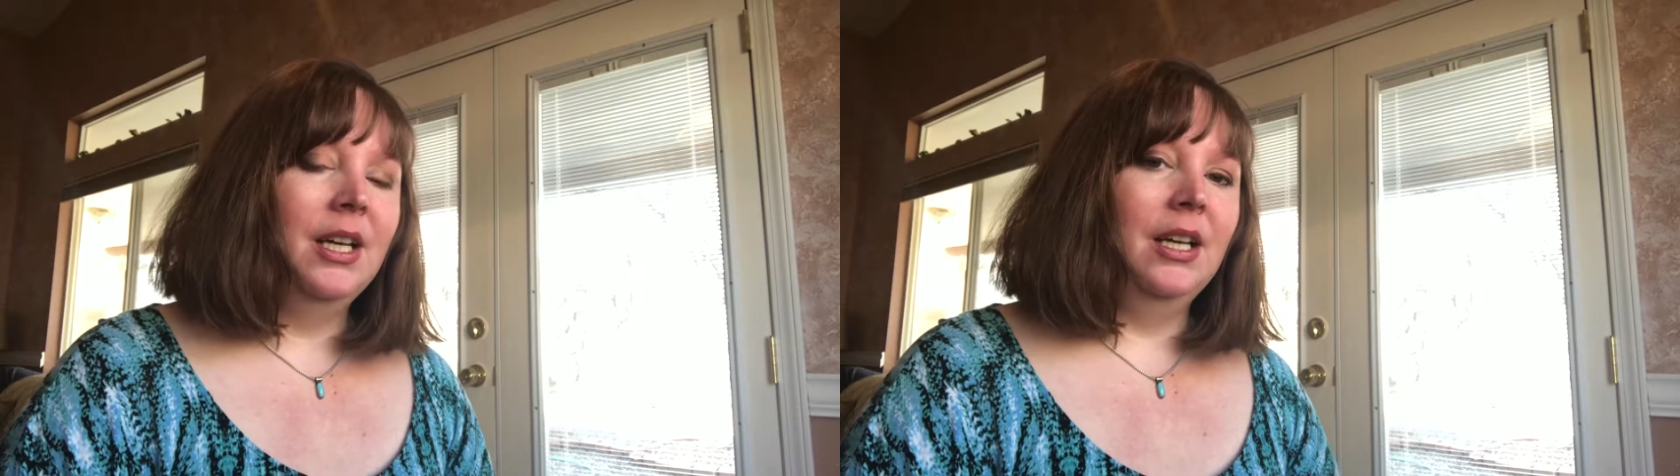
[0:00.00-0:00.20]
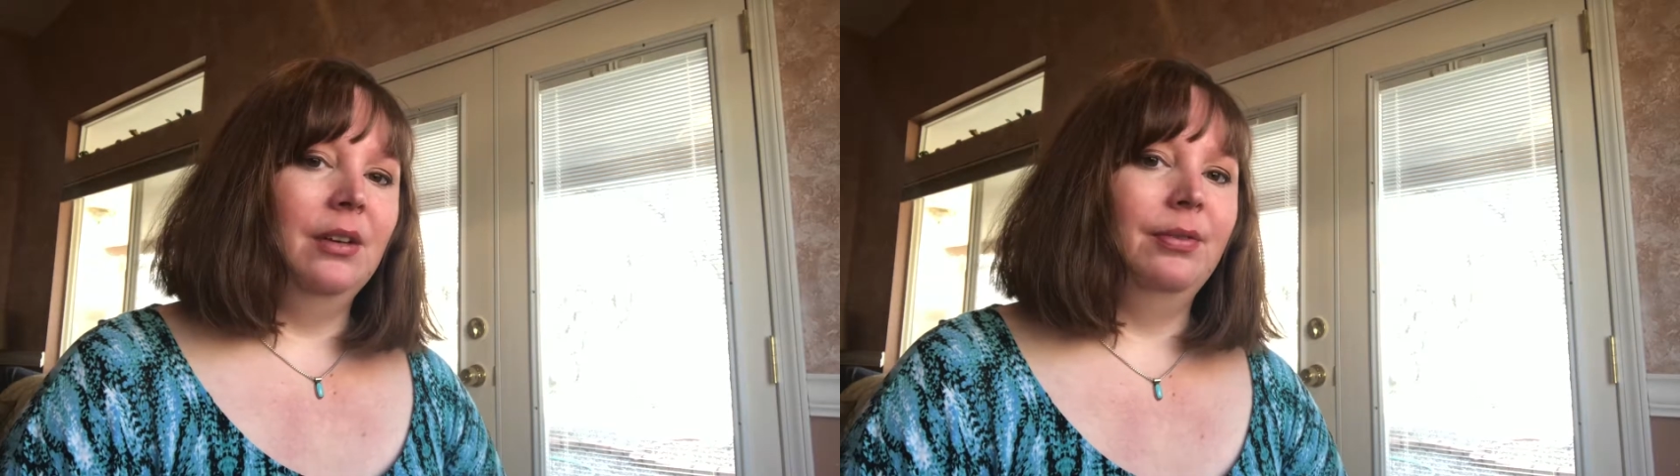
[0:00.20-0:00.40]

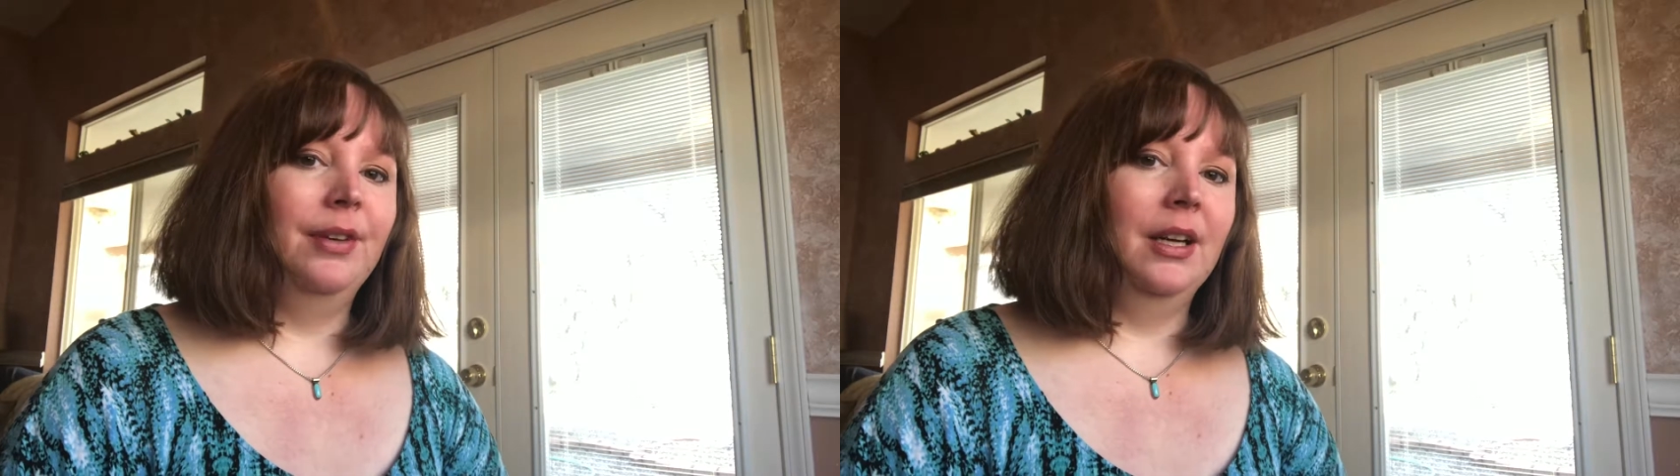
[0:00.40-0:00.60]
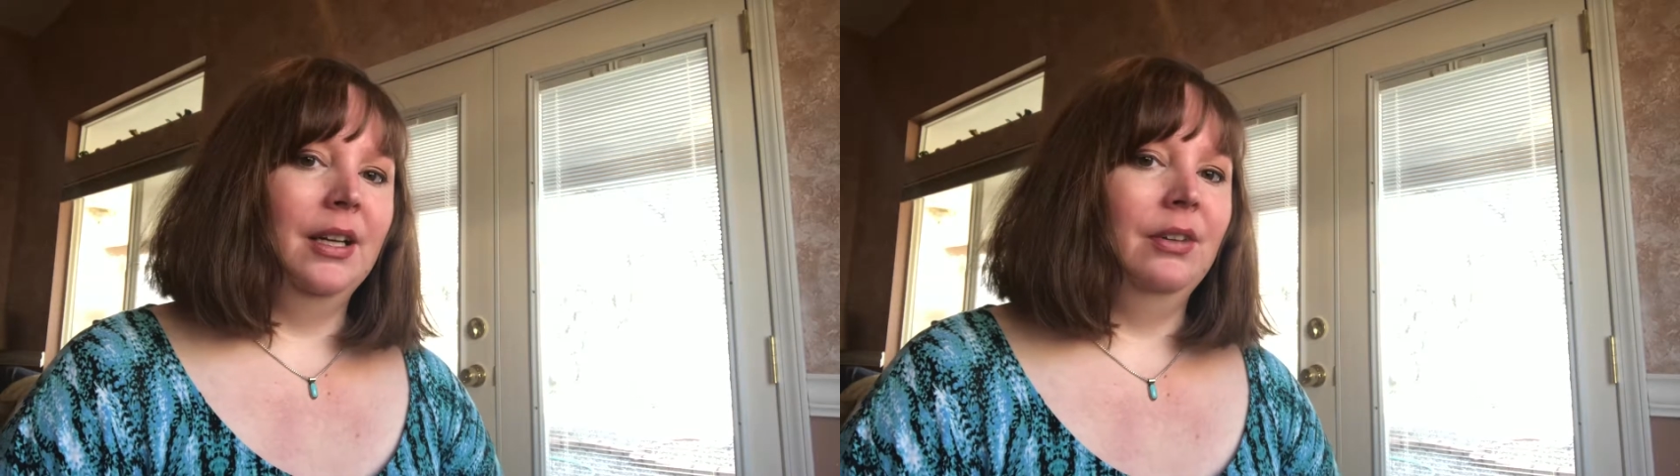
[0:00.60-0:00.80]
If
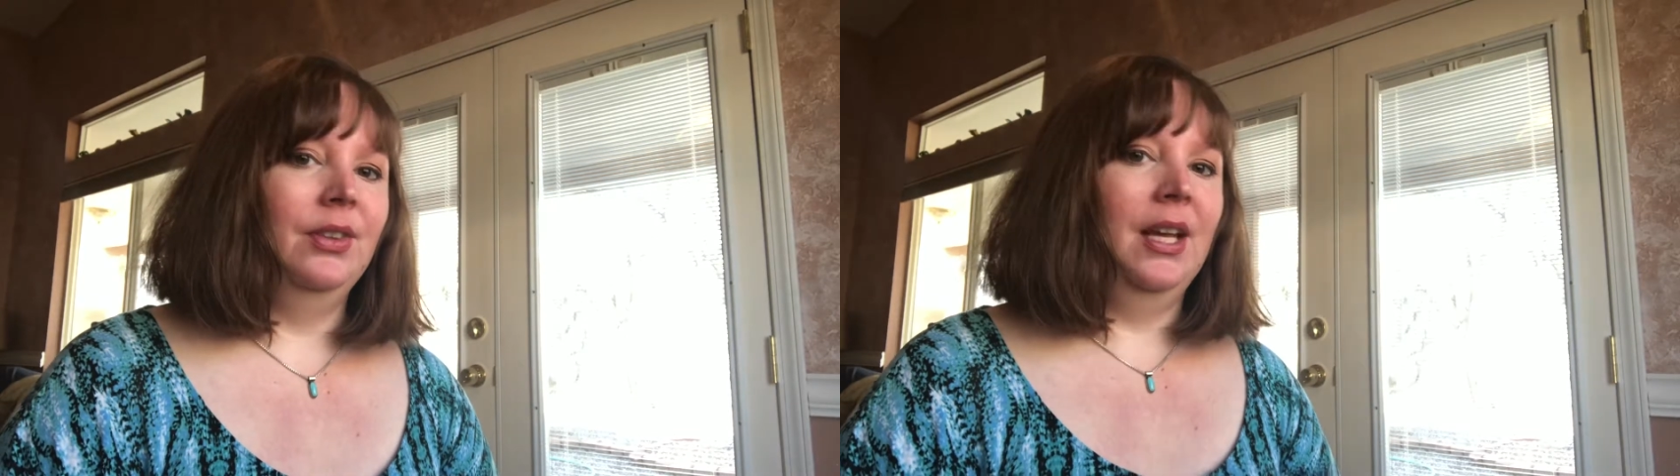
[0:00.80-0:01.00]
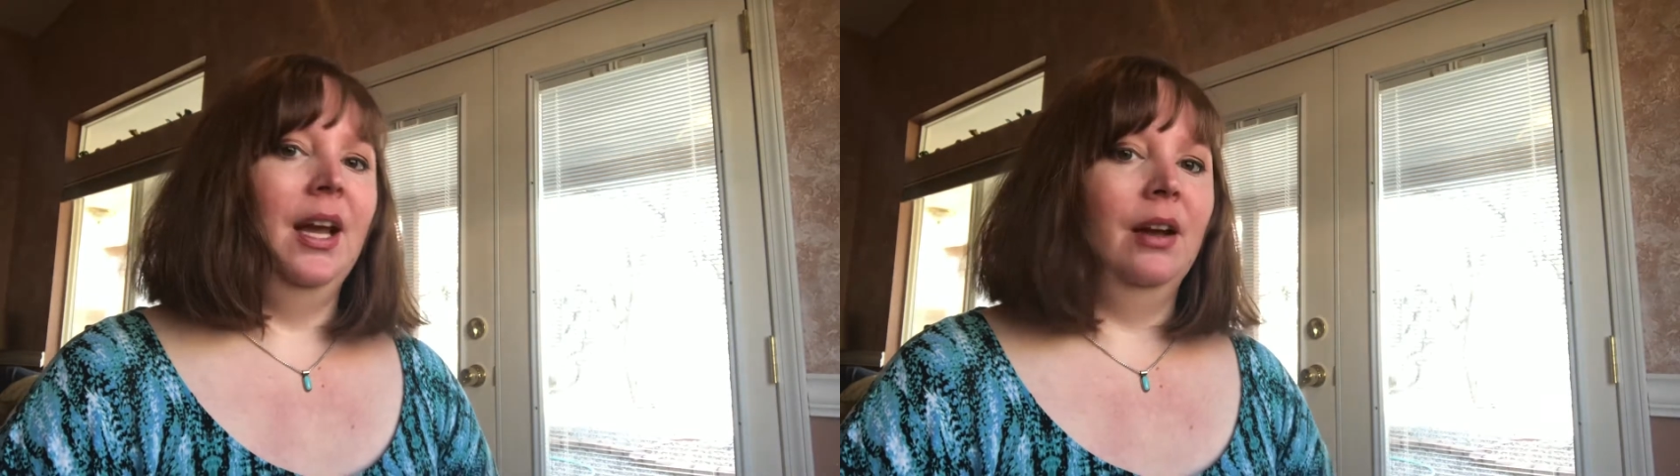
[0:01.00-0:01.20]

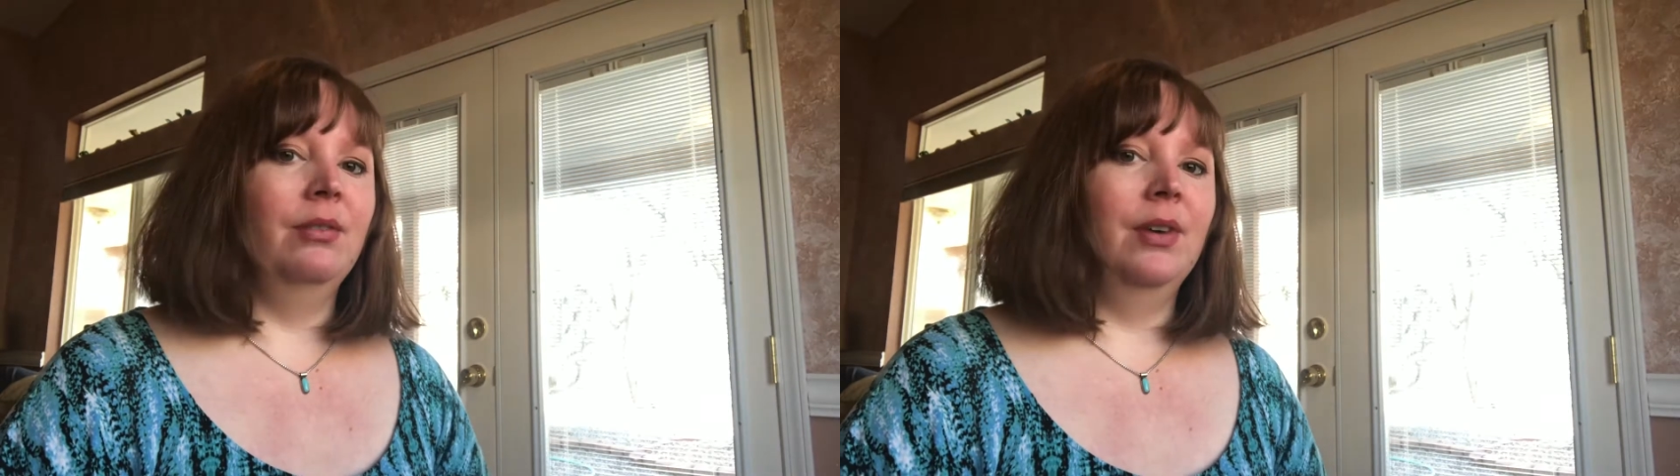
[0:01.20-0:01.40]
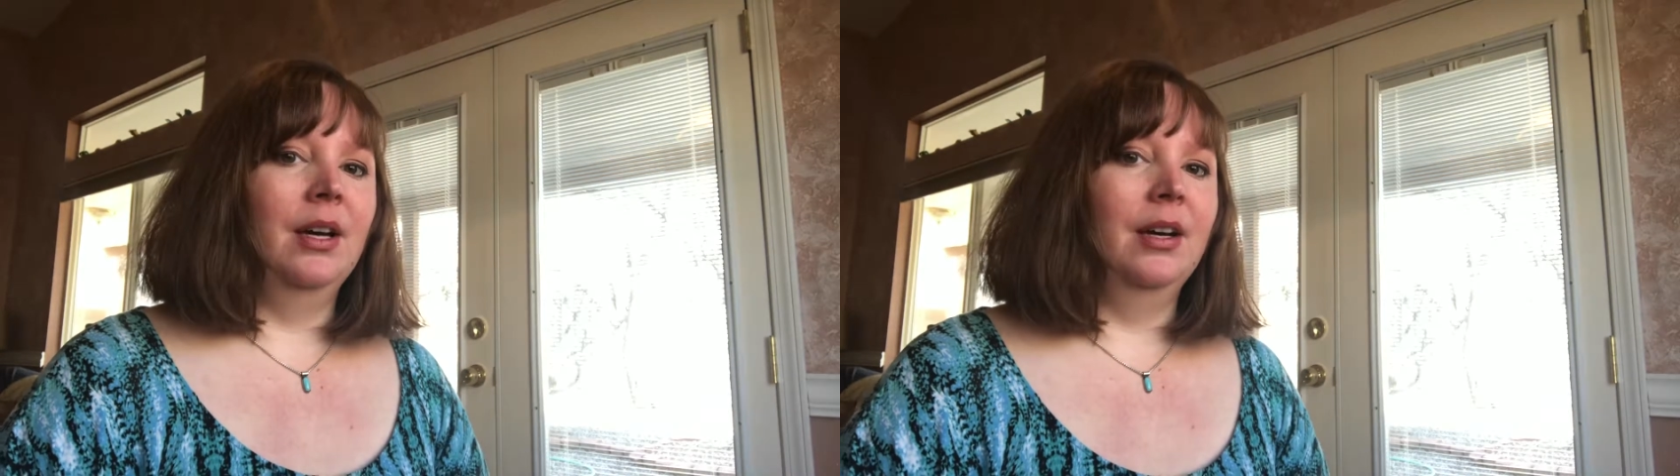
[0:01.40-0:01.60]
they
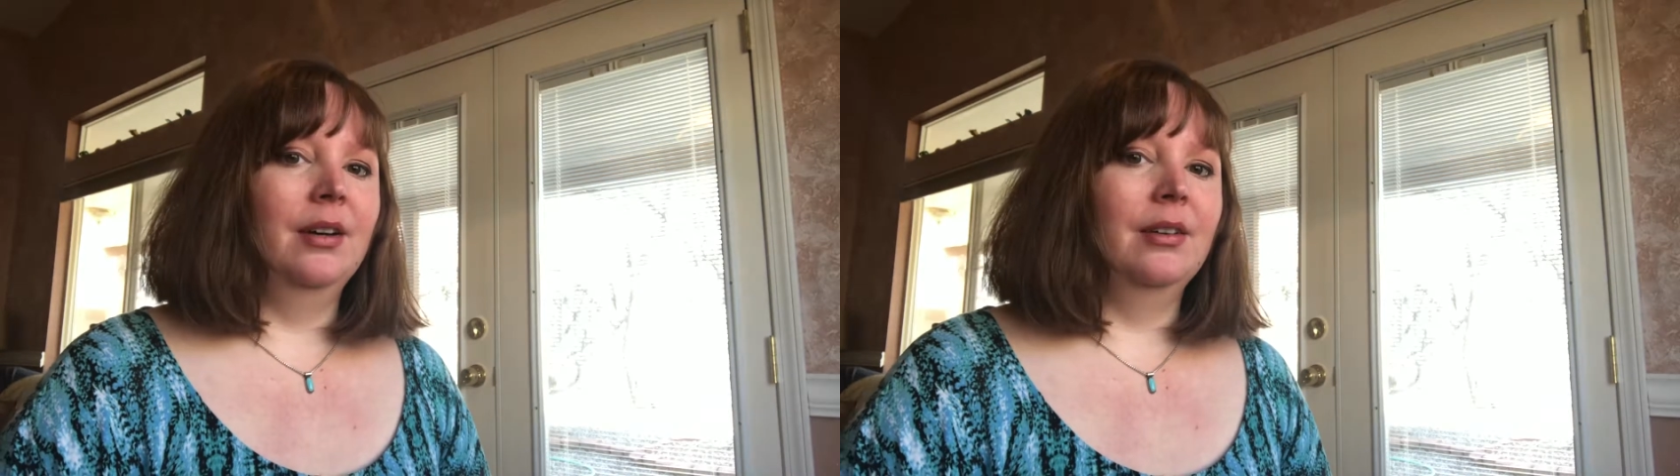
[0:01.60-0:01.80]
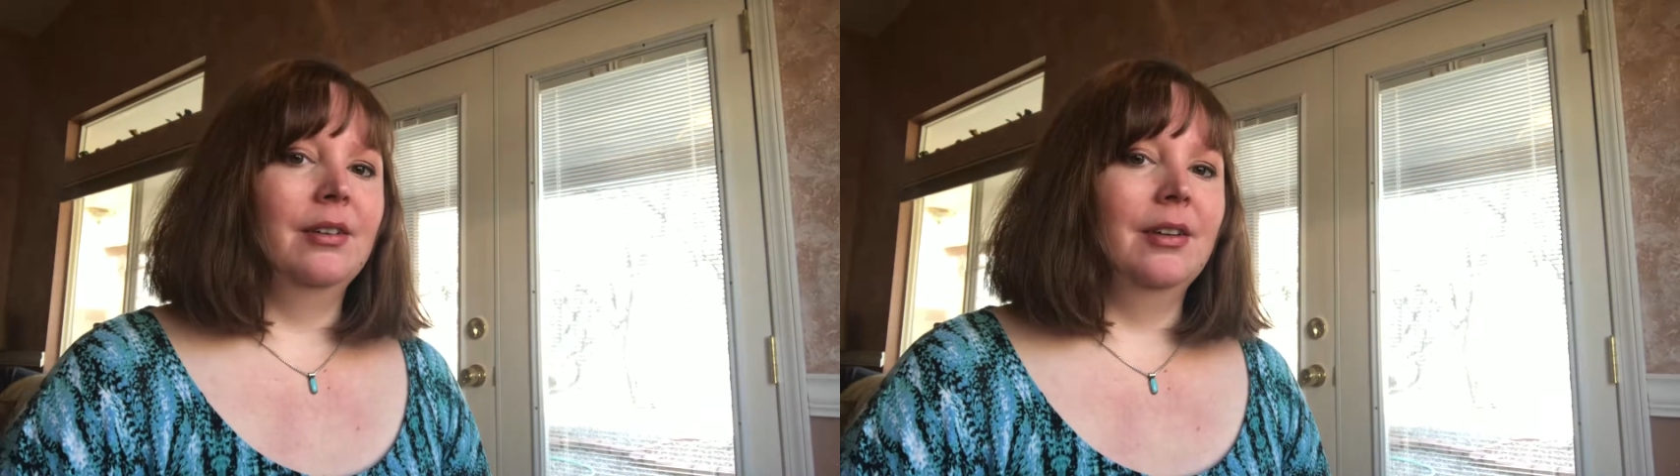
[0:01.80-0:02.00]

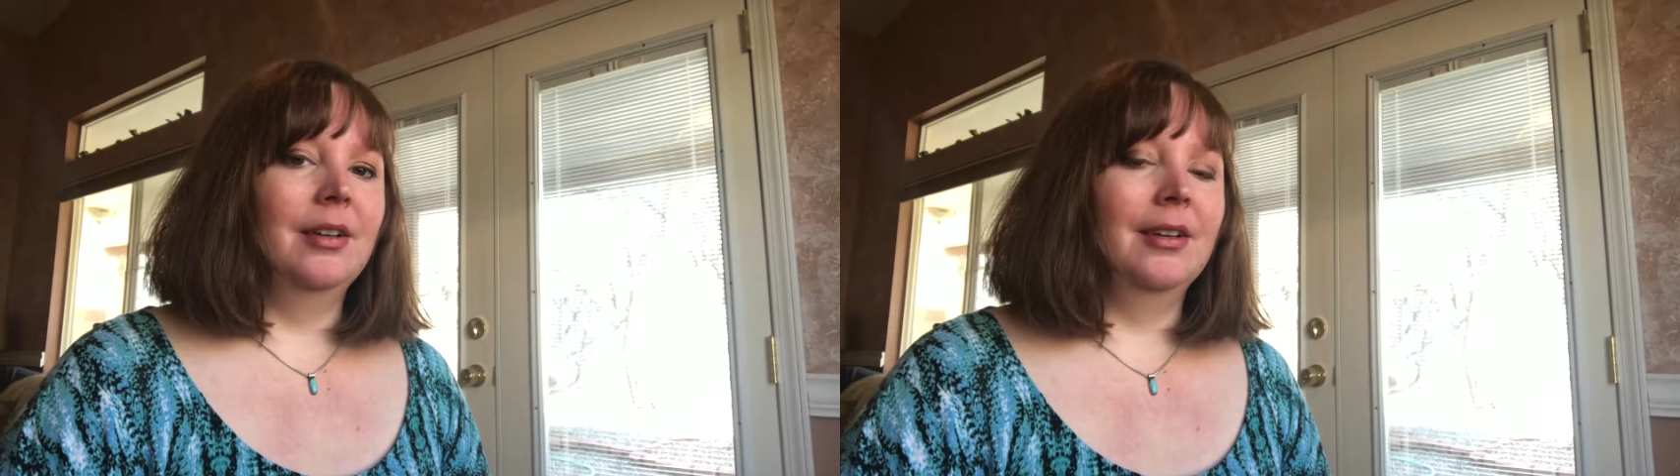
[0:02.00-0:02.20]
have